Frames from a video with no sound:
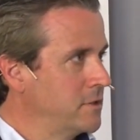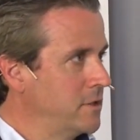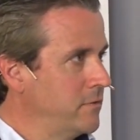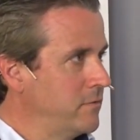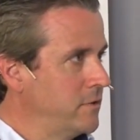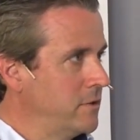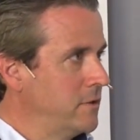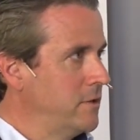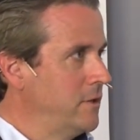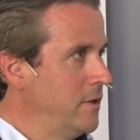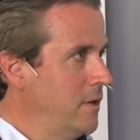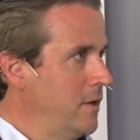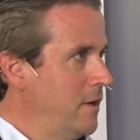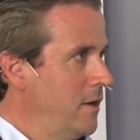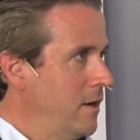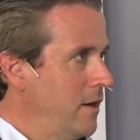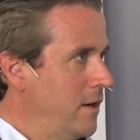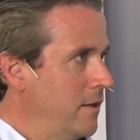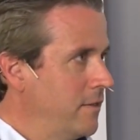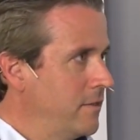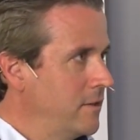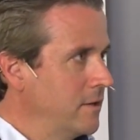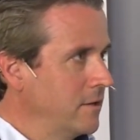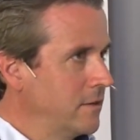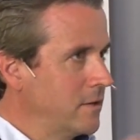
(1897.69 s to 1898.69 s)
Even I
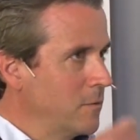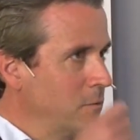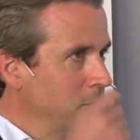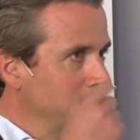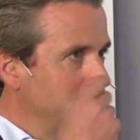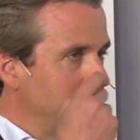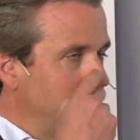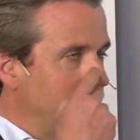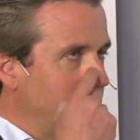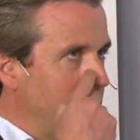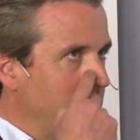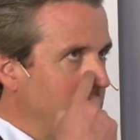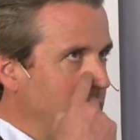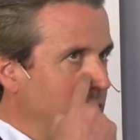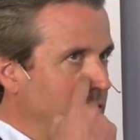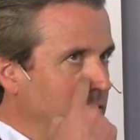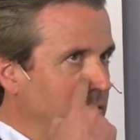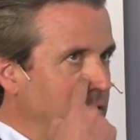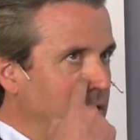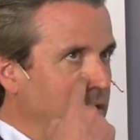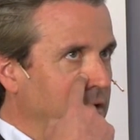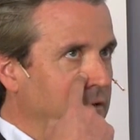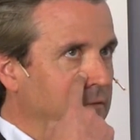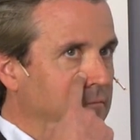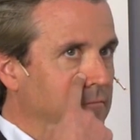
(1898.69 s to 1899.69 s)
think there was an article
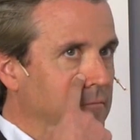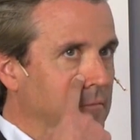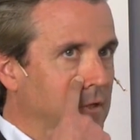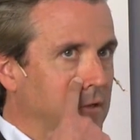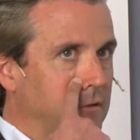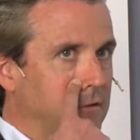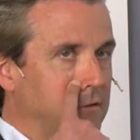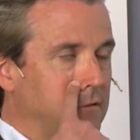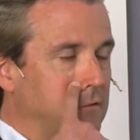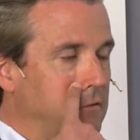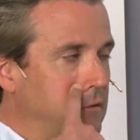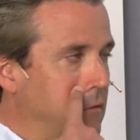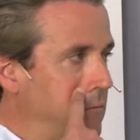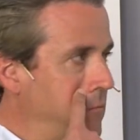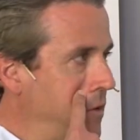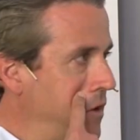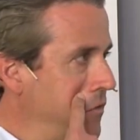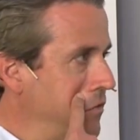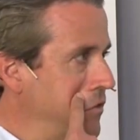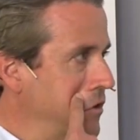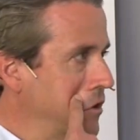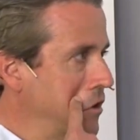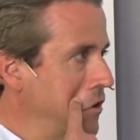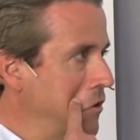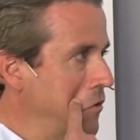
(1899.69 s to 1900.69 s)
like a, a
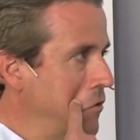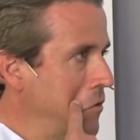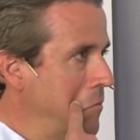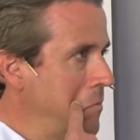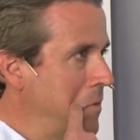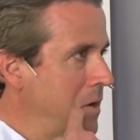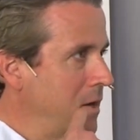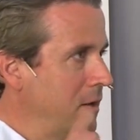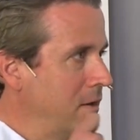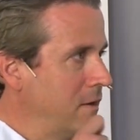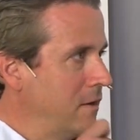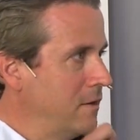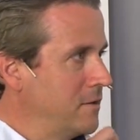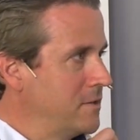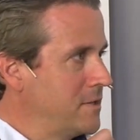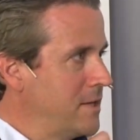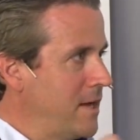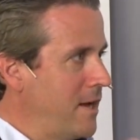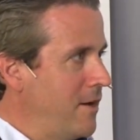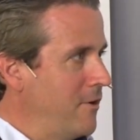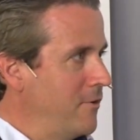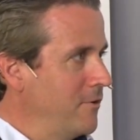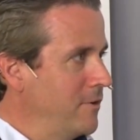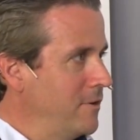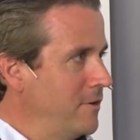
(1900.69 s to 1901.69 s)
month ago about a
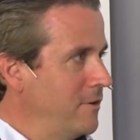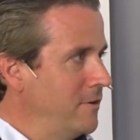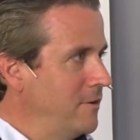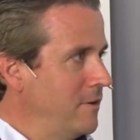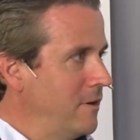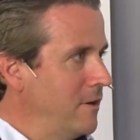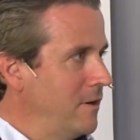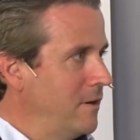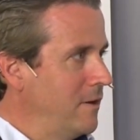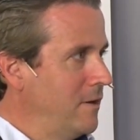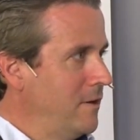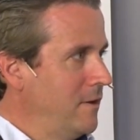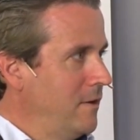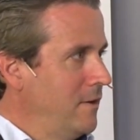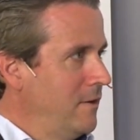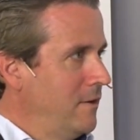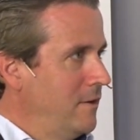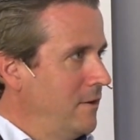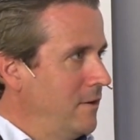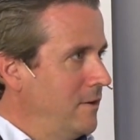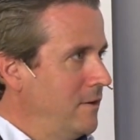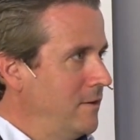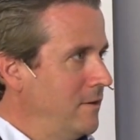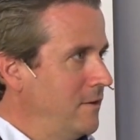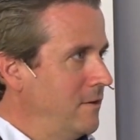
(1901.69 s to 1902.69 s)
town in uh,
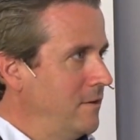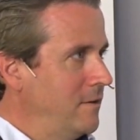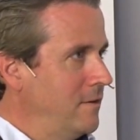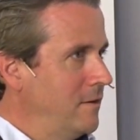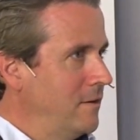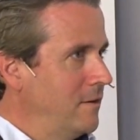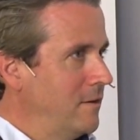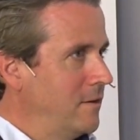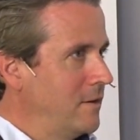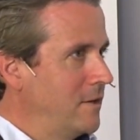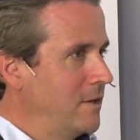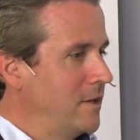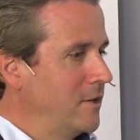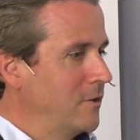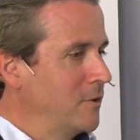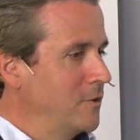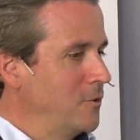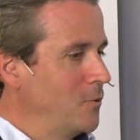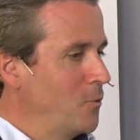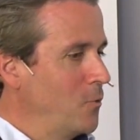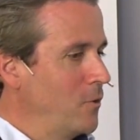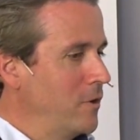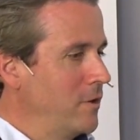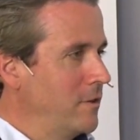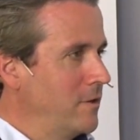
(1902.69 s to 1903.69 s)
in uh,
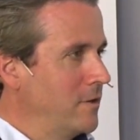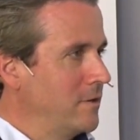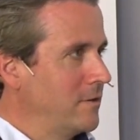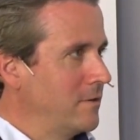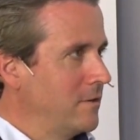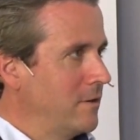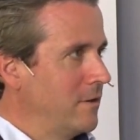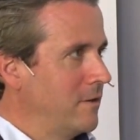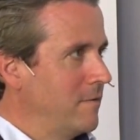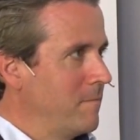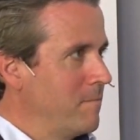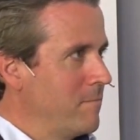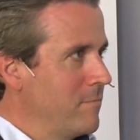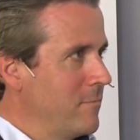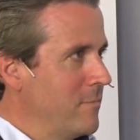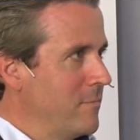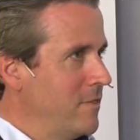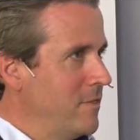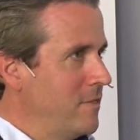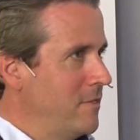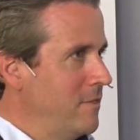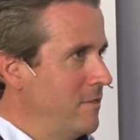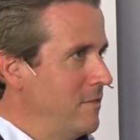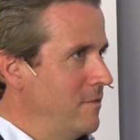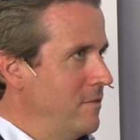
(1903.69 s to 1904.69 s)
Illinois that uh,
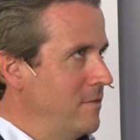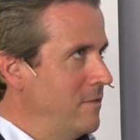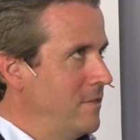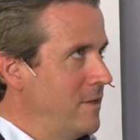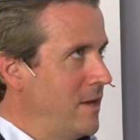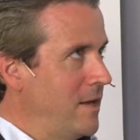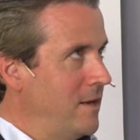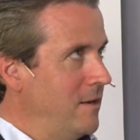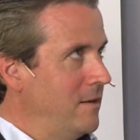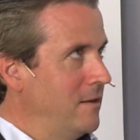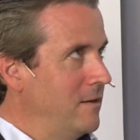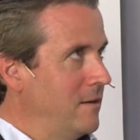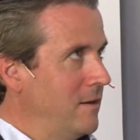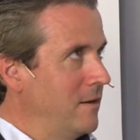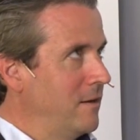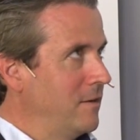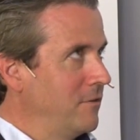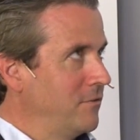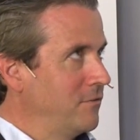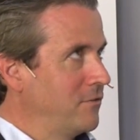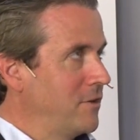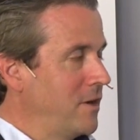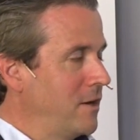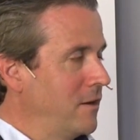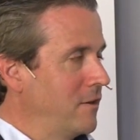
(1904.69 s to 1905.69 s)
then uh,
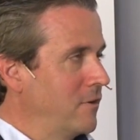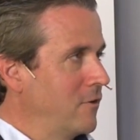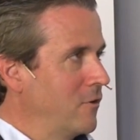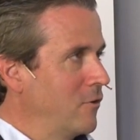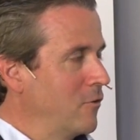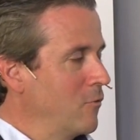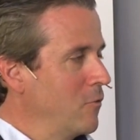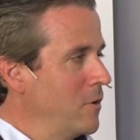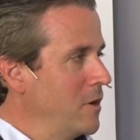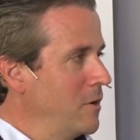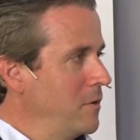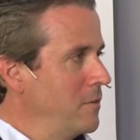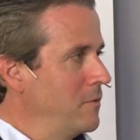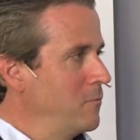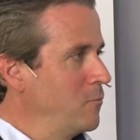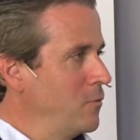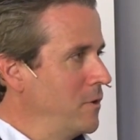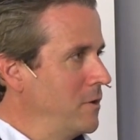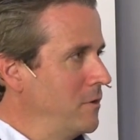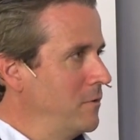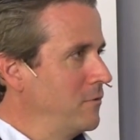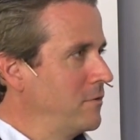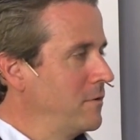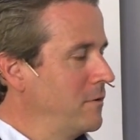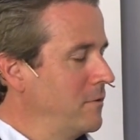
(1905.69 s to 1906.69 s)
Senator,
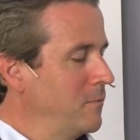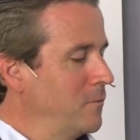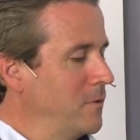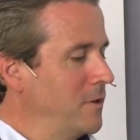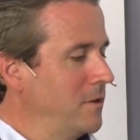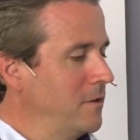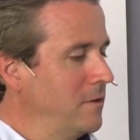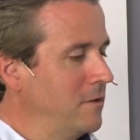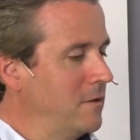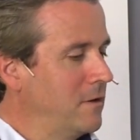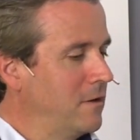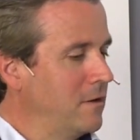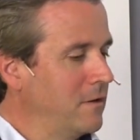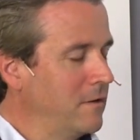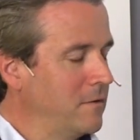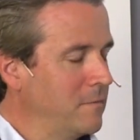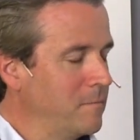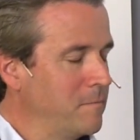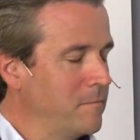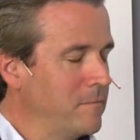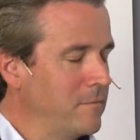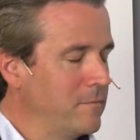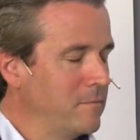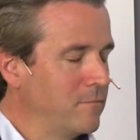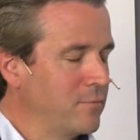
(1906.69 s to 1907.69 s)
when, when uh,
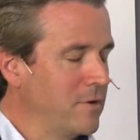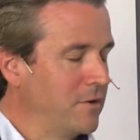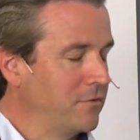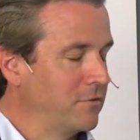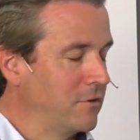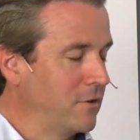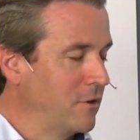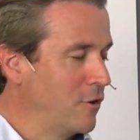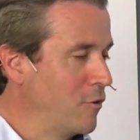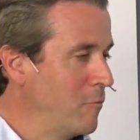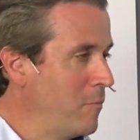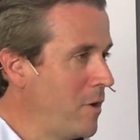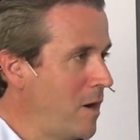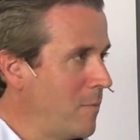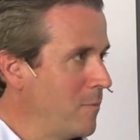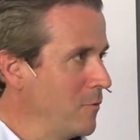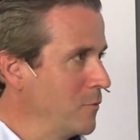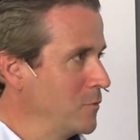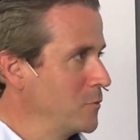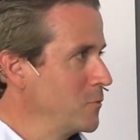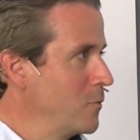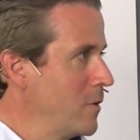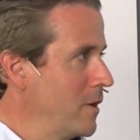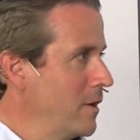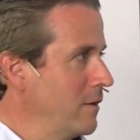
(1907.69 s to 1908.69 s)
President Obama
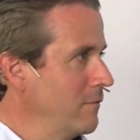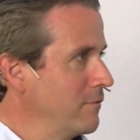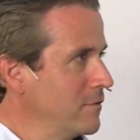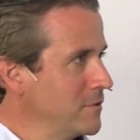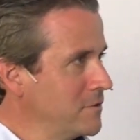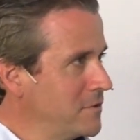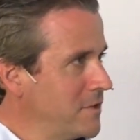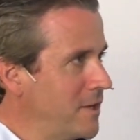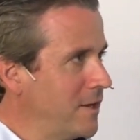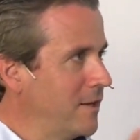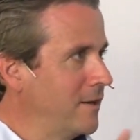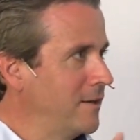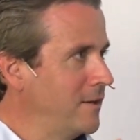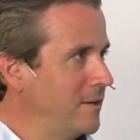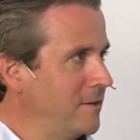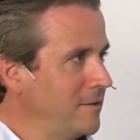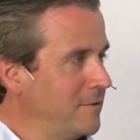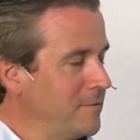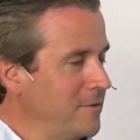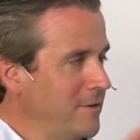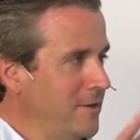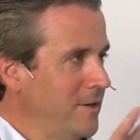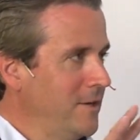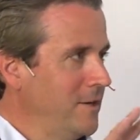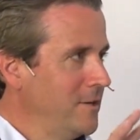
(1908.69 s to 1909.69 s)
was running for Senate, he
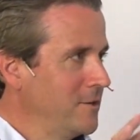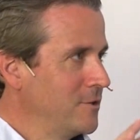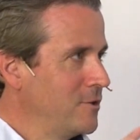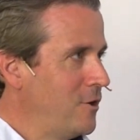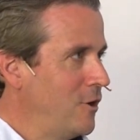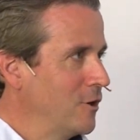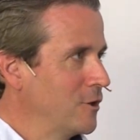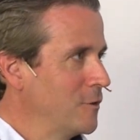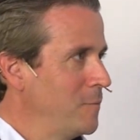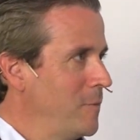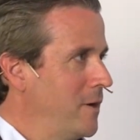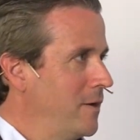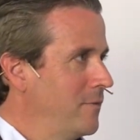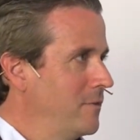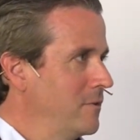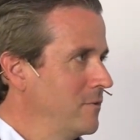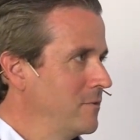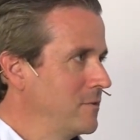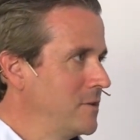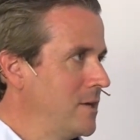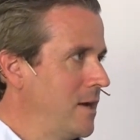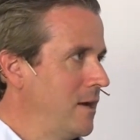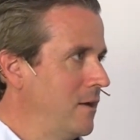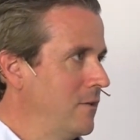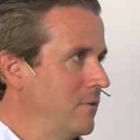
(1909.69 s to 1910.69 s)
talked about this
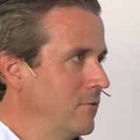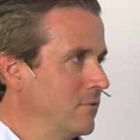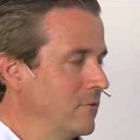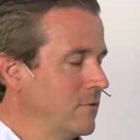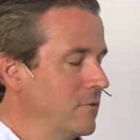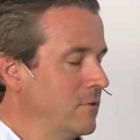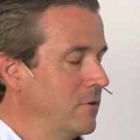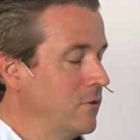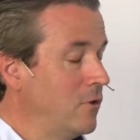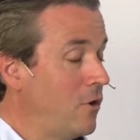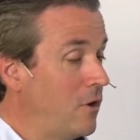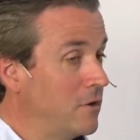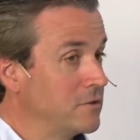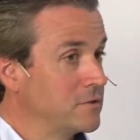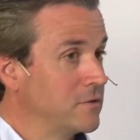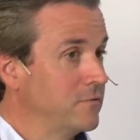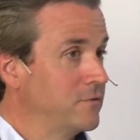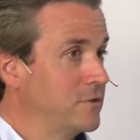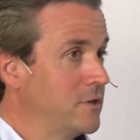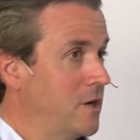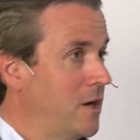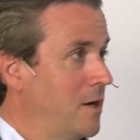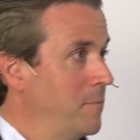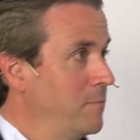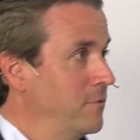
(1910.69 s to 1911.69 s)
town's the loss of
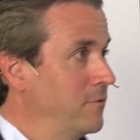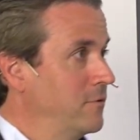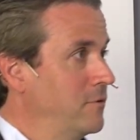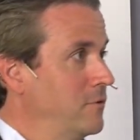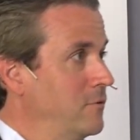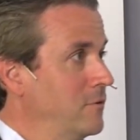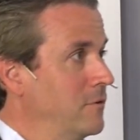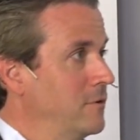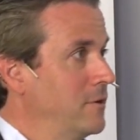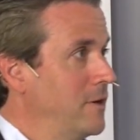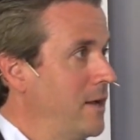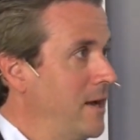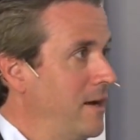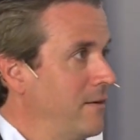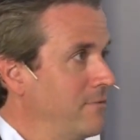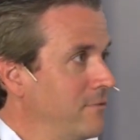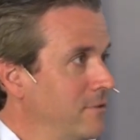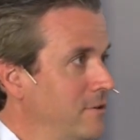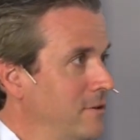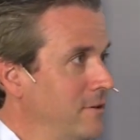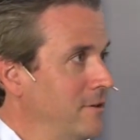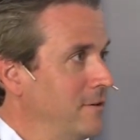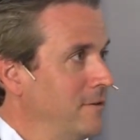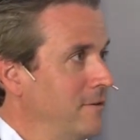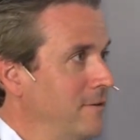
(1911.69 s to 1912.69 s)
jobs due to
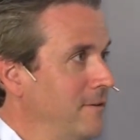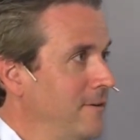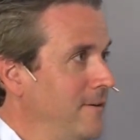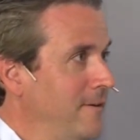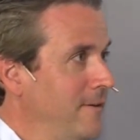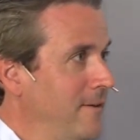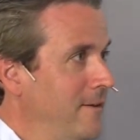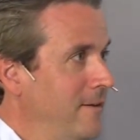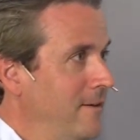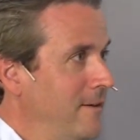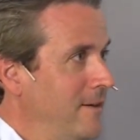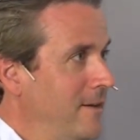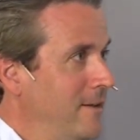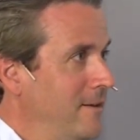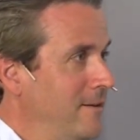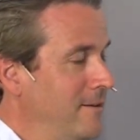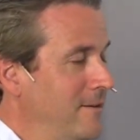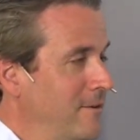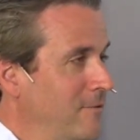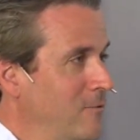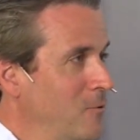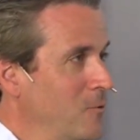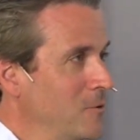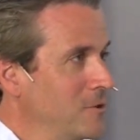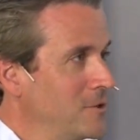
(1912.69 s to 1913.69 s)
NAFTA. And, and
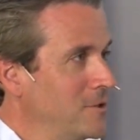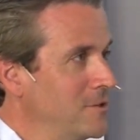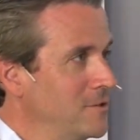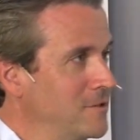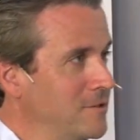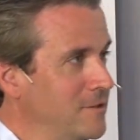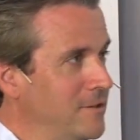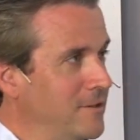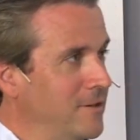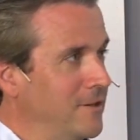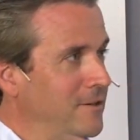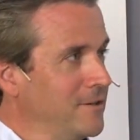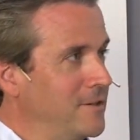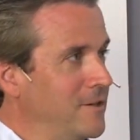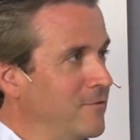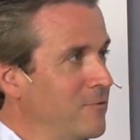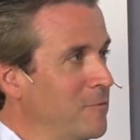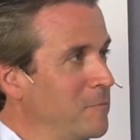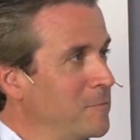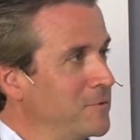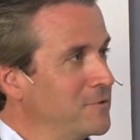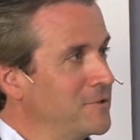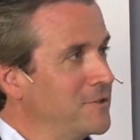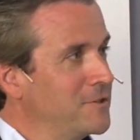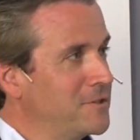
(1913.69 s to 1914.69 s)
of course, he's in a
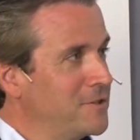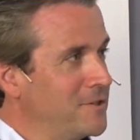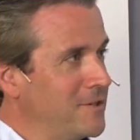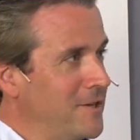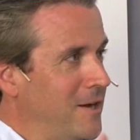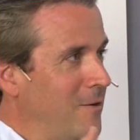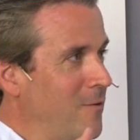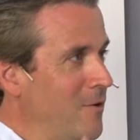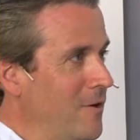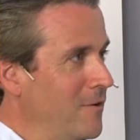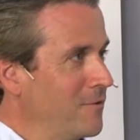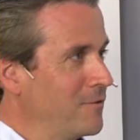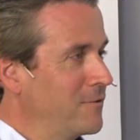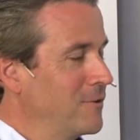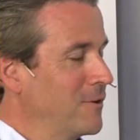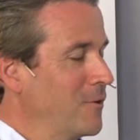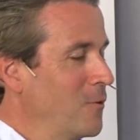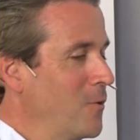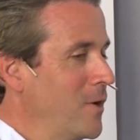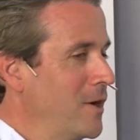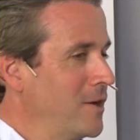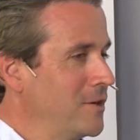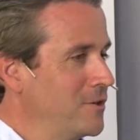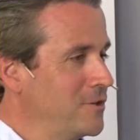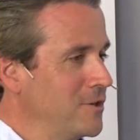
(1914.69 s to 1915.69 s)
different position now where he has to
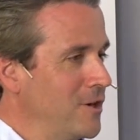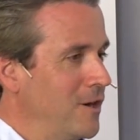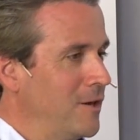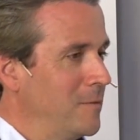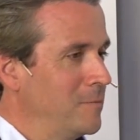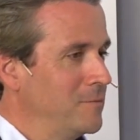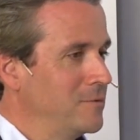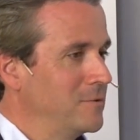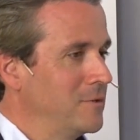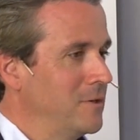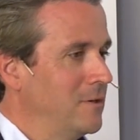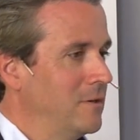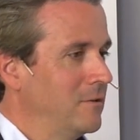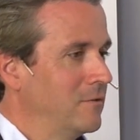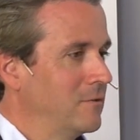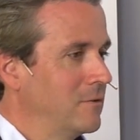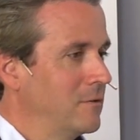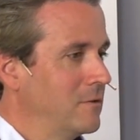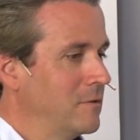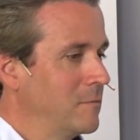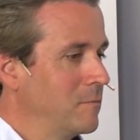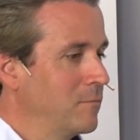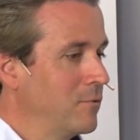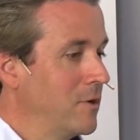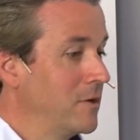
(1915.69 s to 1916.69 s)
create jobs as
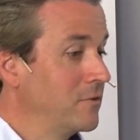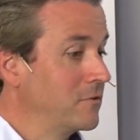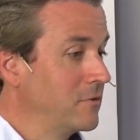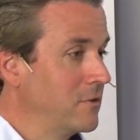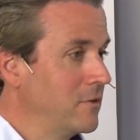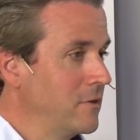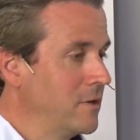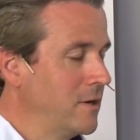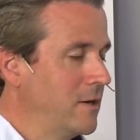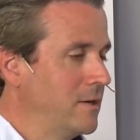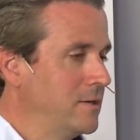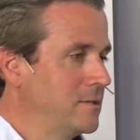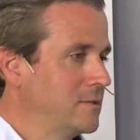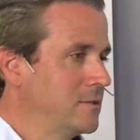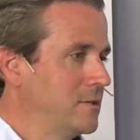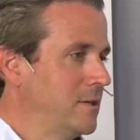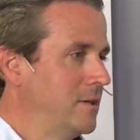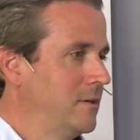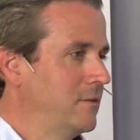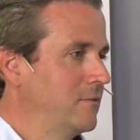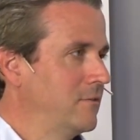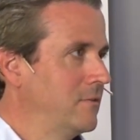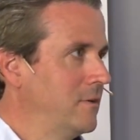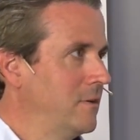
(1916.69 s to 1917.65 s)
the President of the United States.